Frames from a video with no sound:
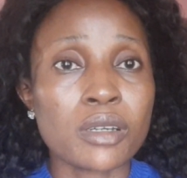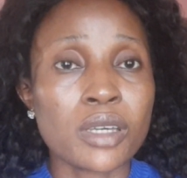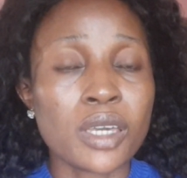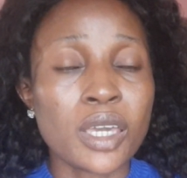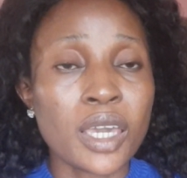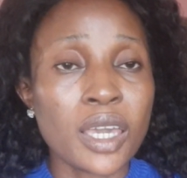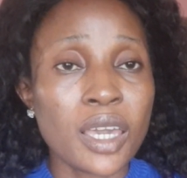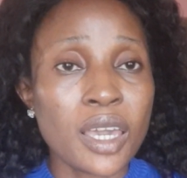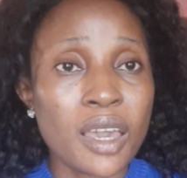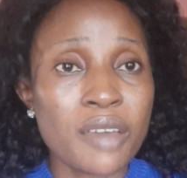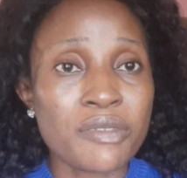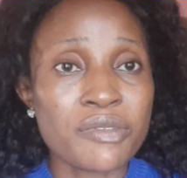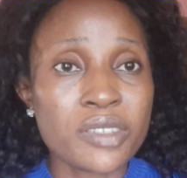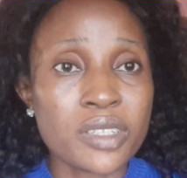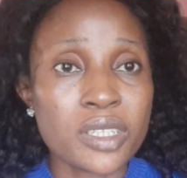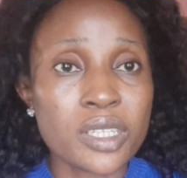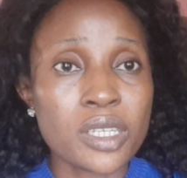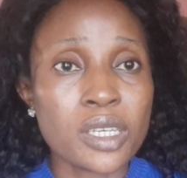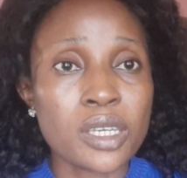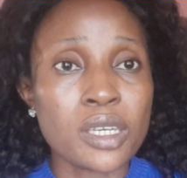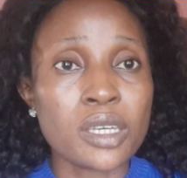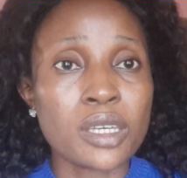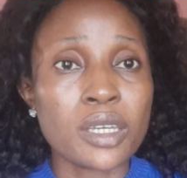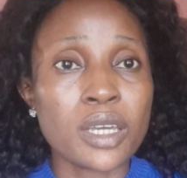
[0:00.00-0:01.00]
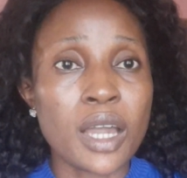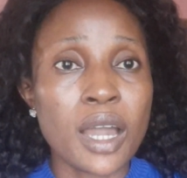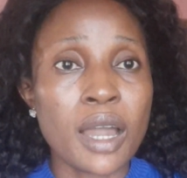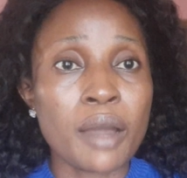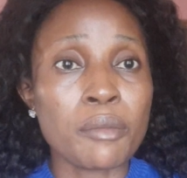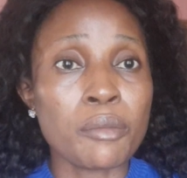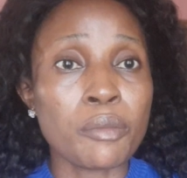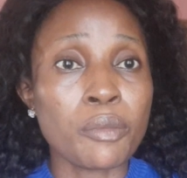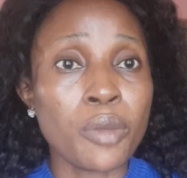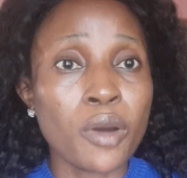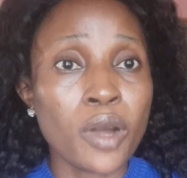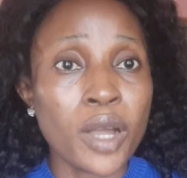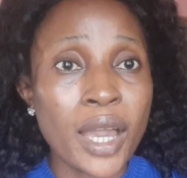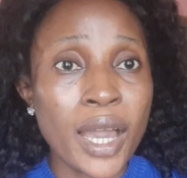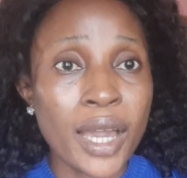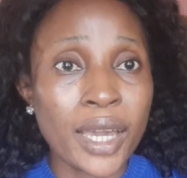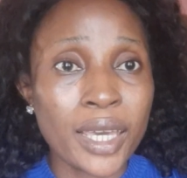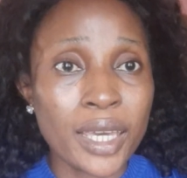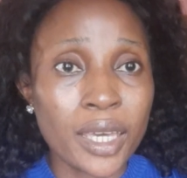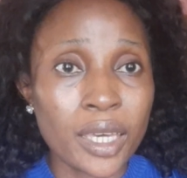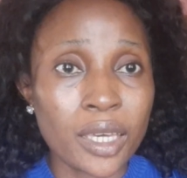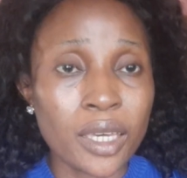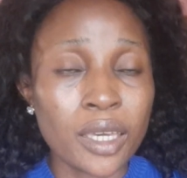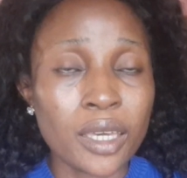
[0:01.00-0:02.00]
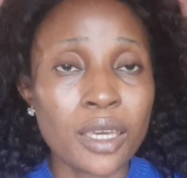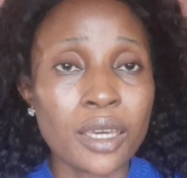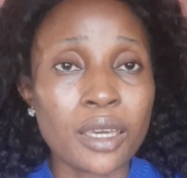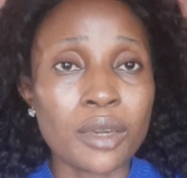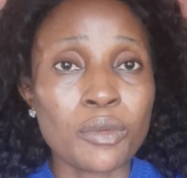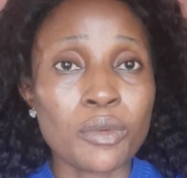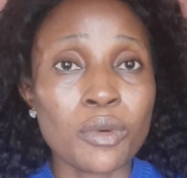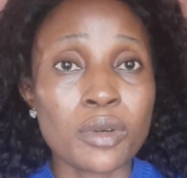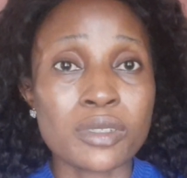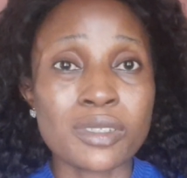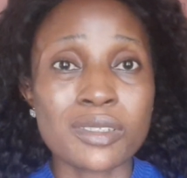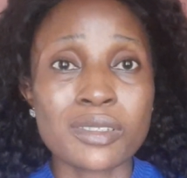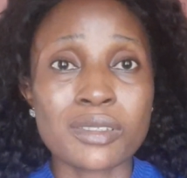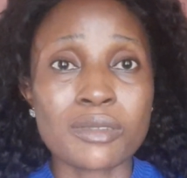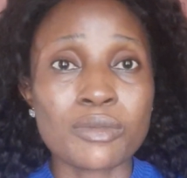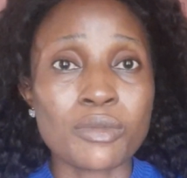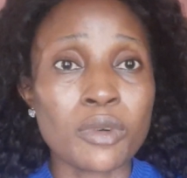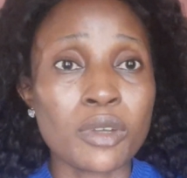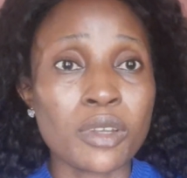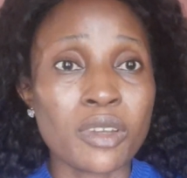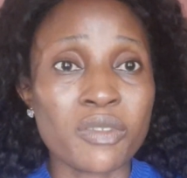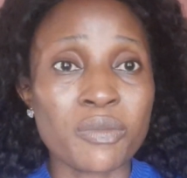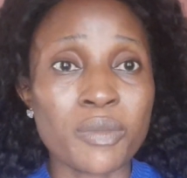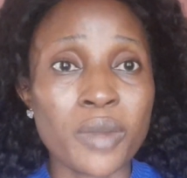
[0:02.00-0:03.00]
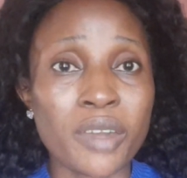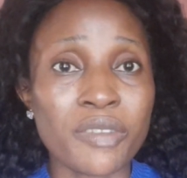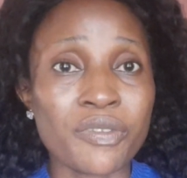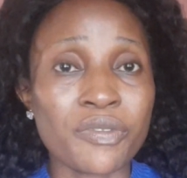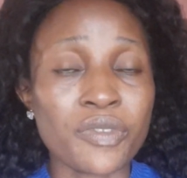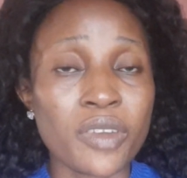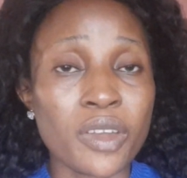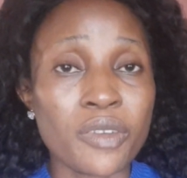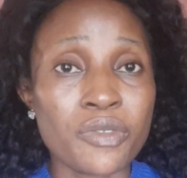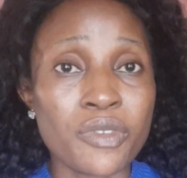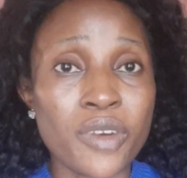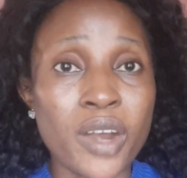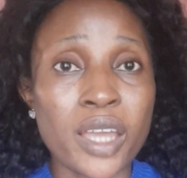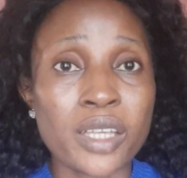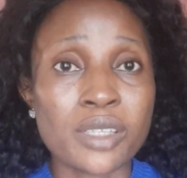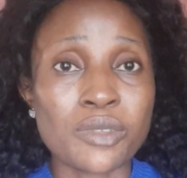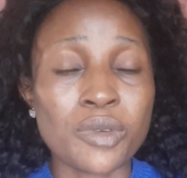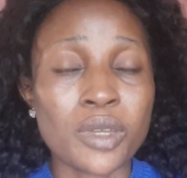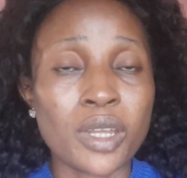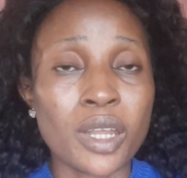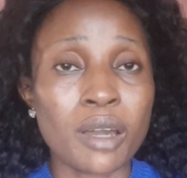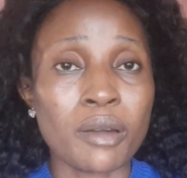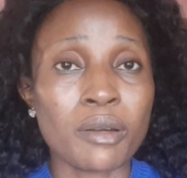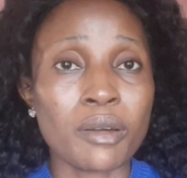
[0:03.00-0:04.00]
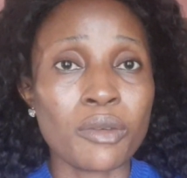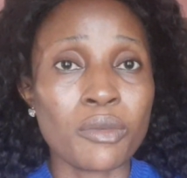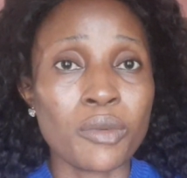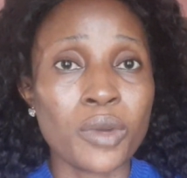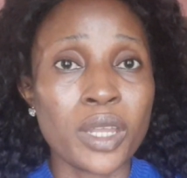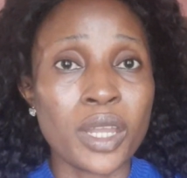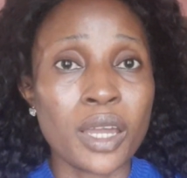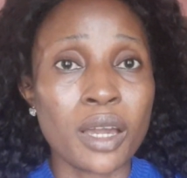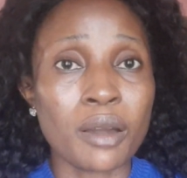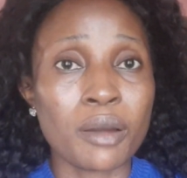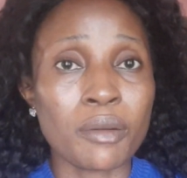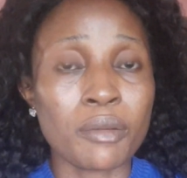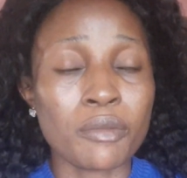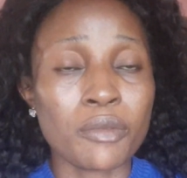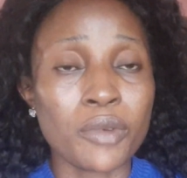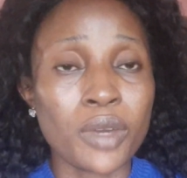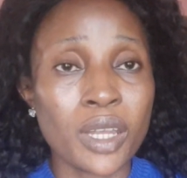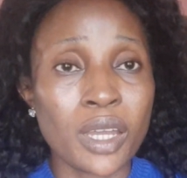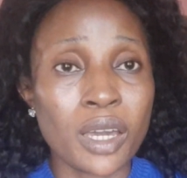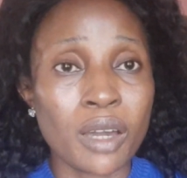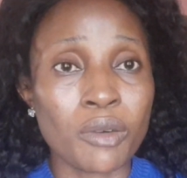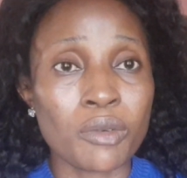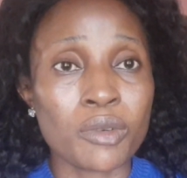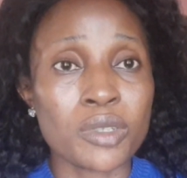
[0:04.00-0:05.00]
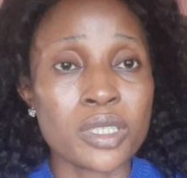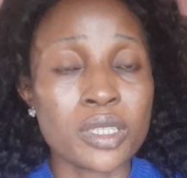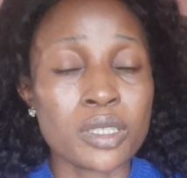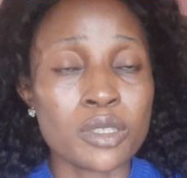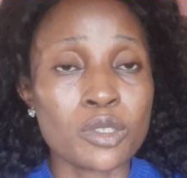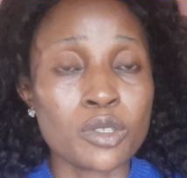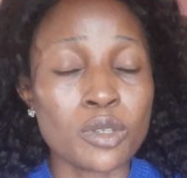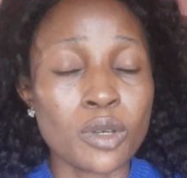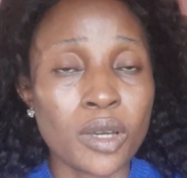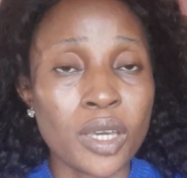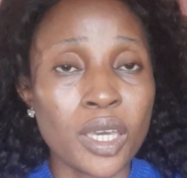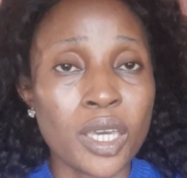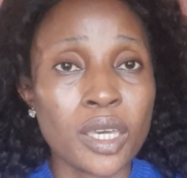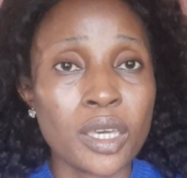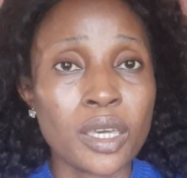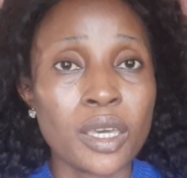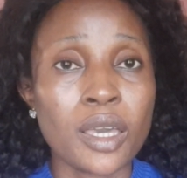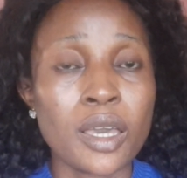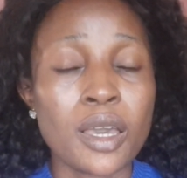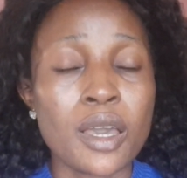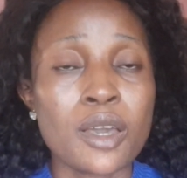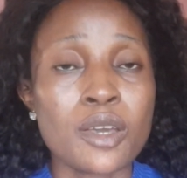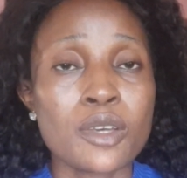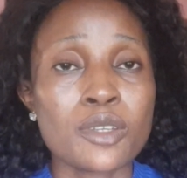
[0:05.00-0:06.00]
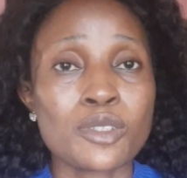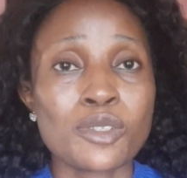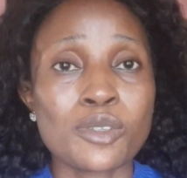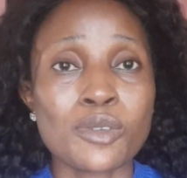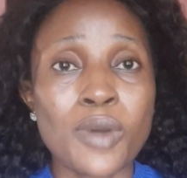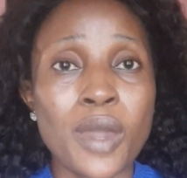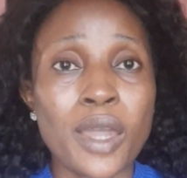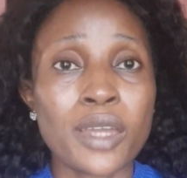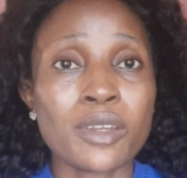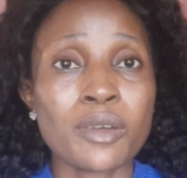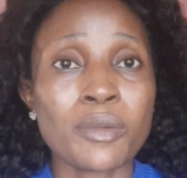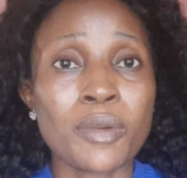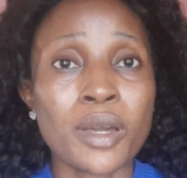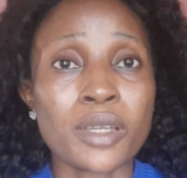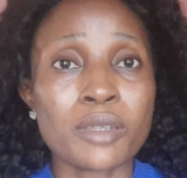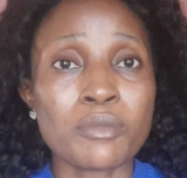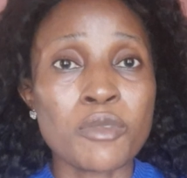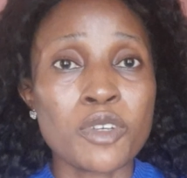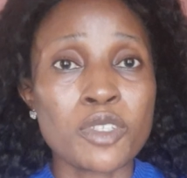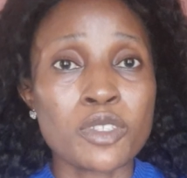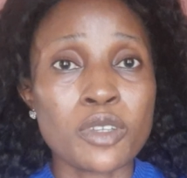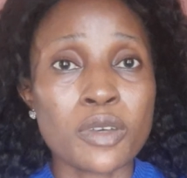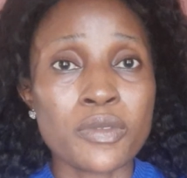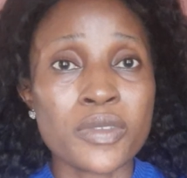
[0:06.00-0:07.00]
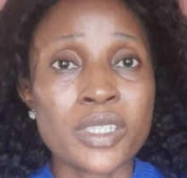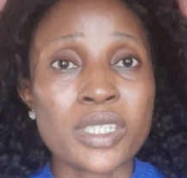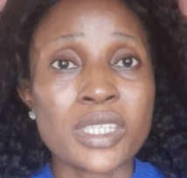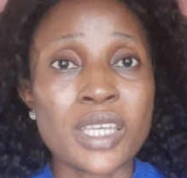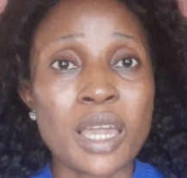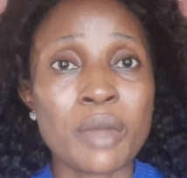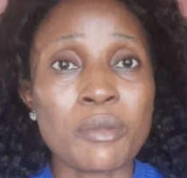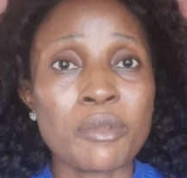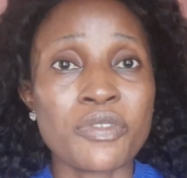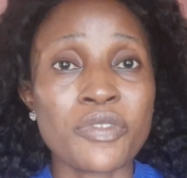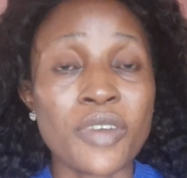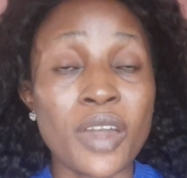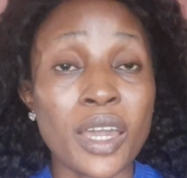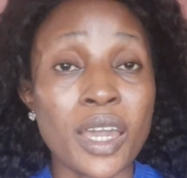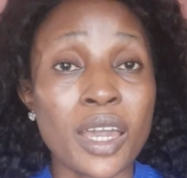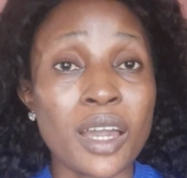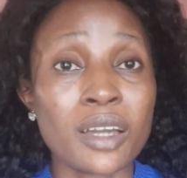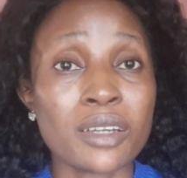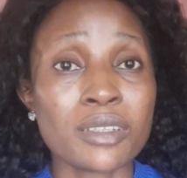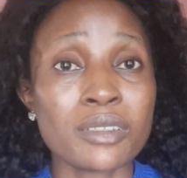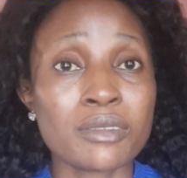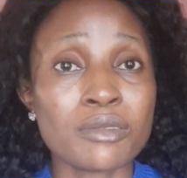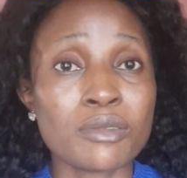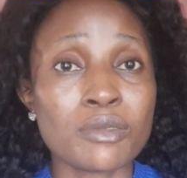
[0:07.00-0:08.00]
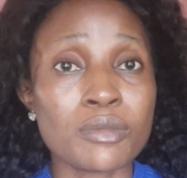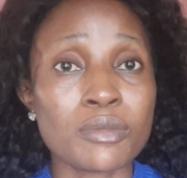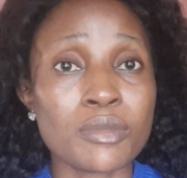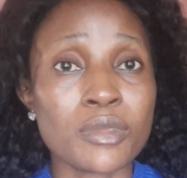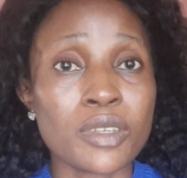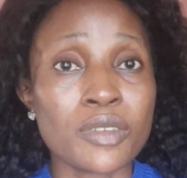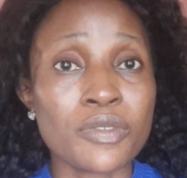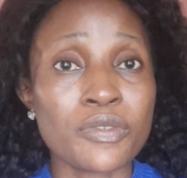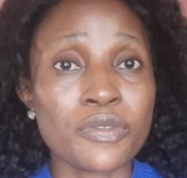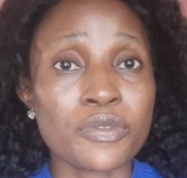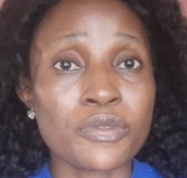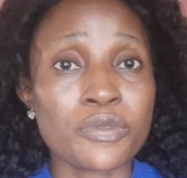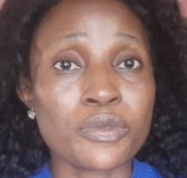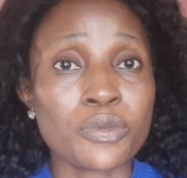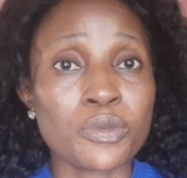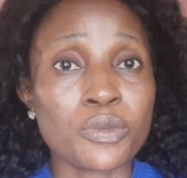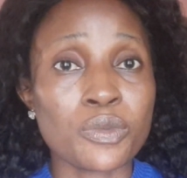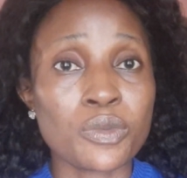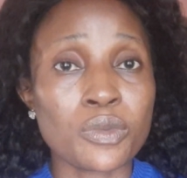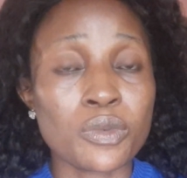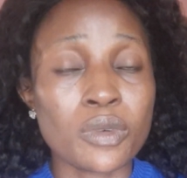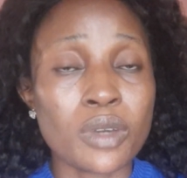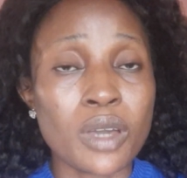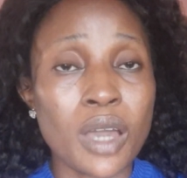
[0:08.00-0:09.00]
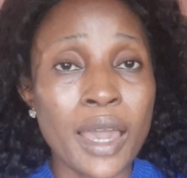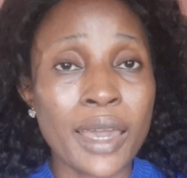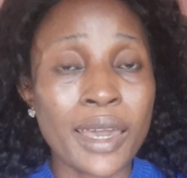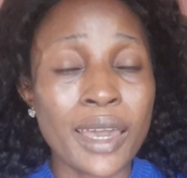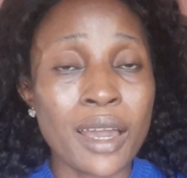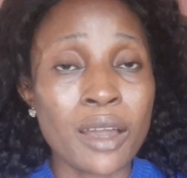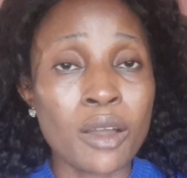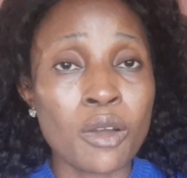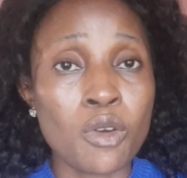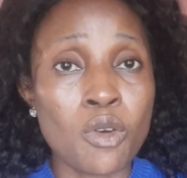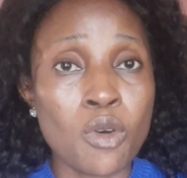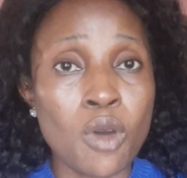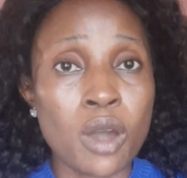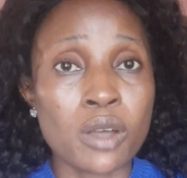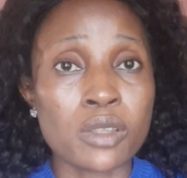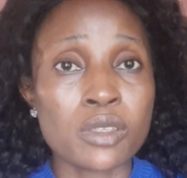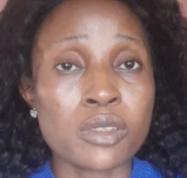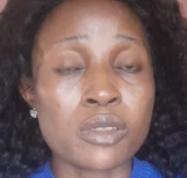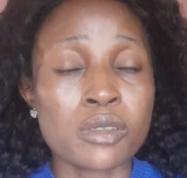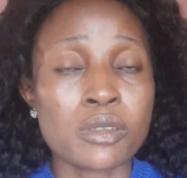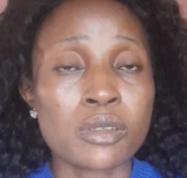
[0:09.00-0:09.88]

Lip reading: KFC and Burger King was one of my favorites when I was in Turkey. So I know most of the time, if I can't go out,